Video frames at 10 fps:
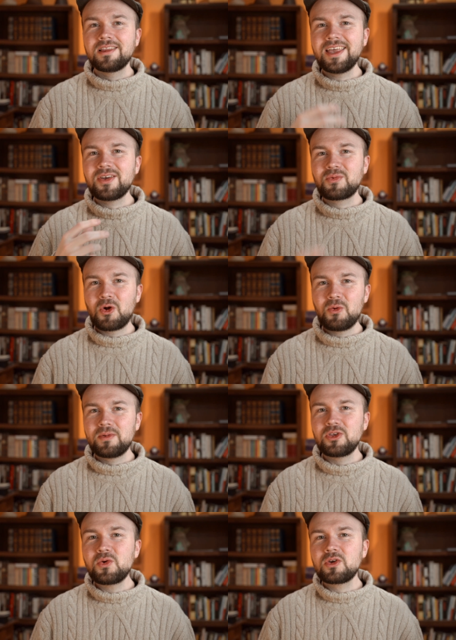Like Chrome,
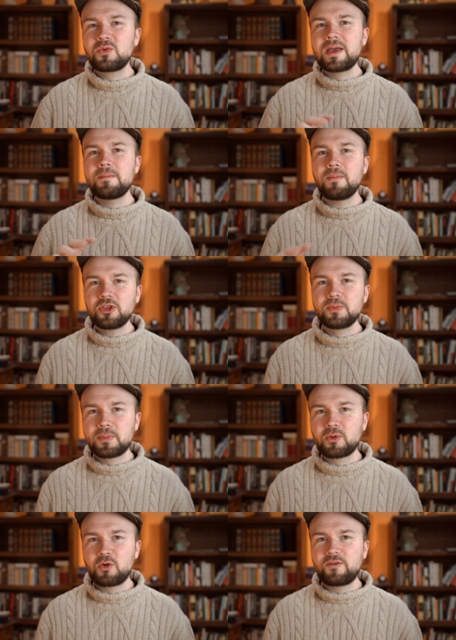you can create multiple
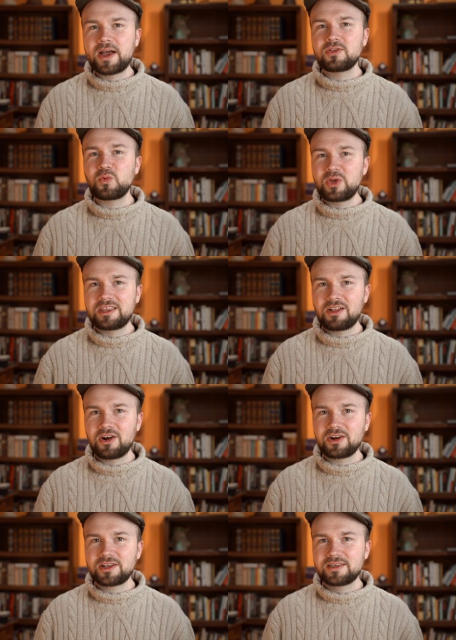profiles within
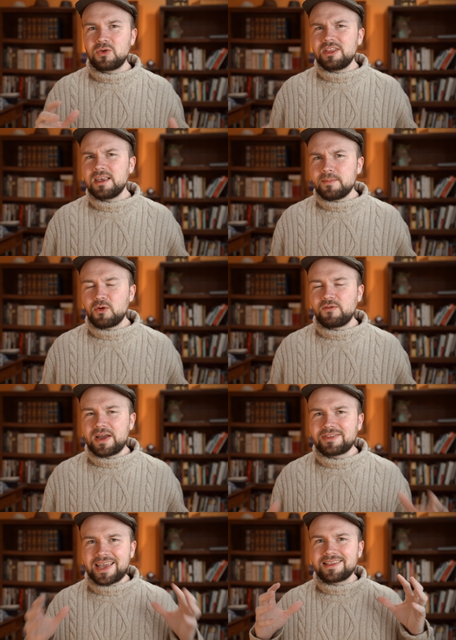Arc. You can think of
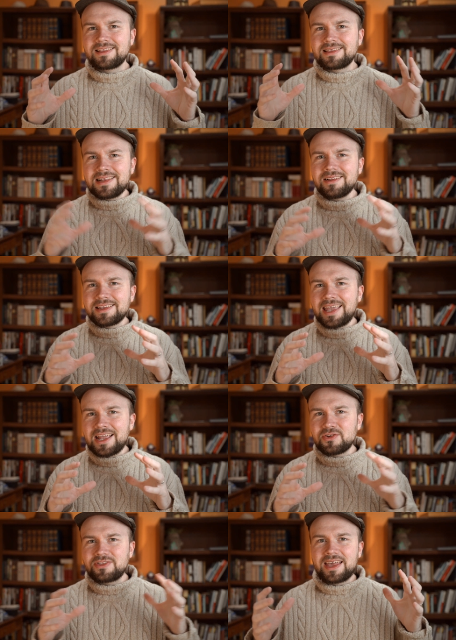profiles as little
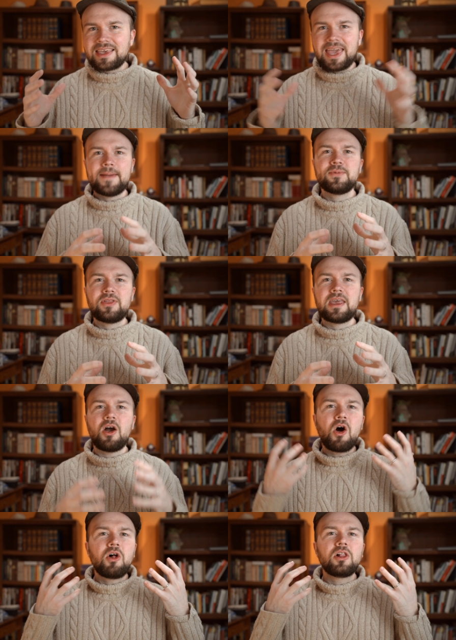containers that encapsulate
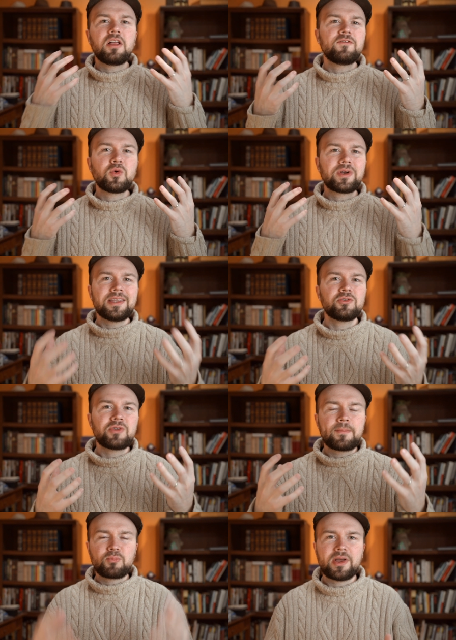all of your
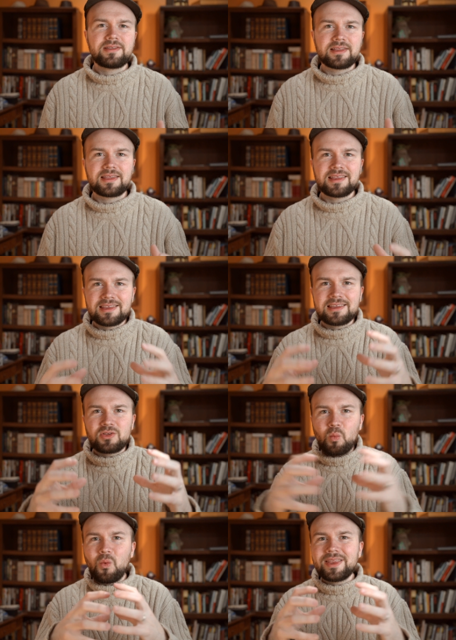internet presence into this
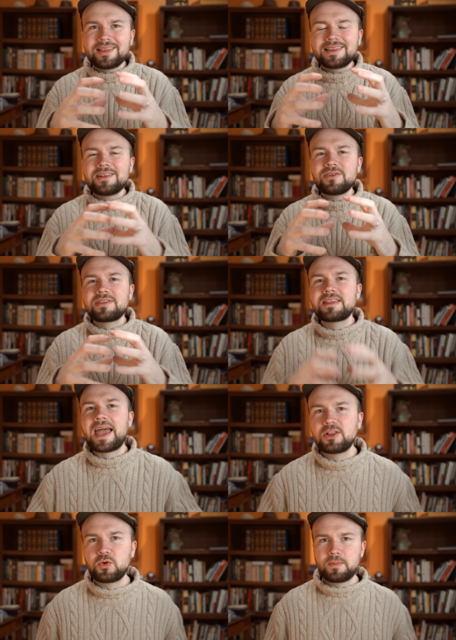one little
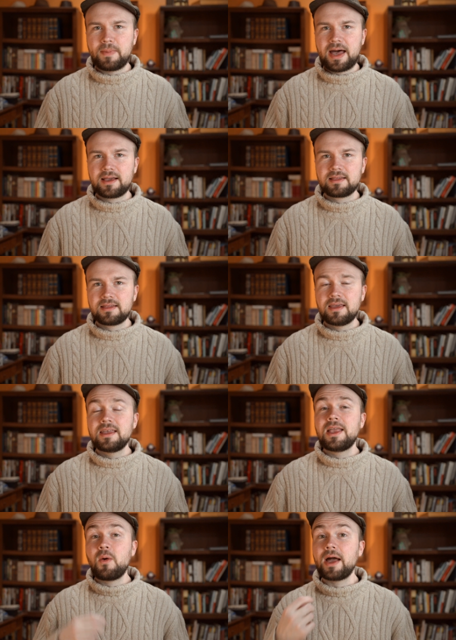siloed box.
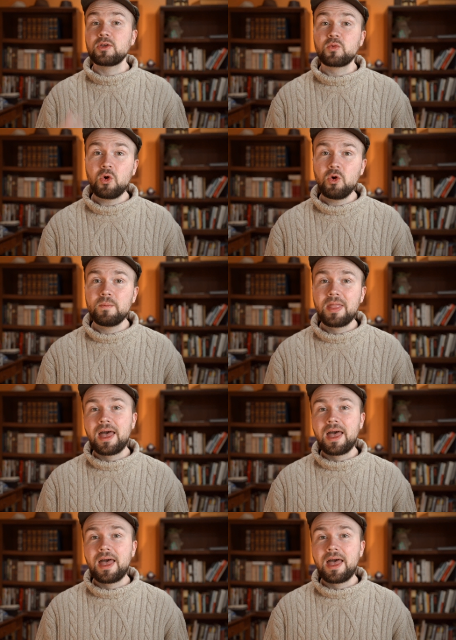Now on Chrome,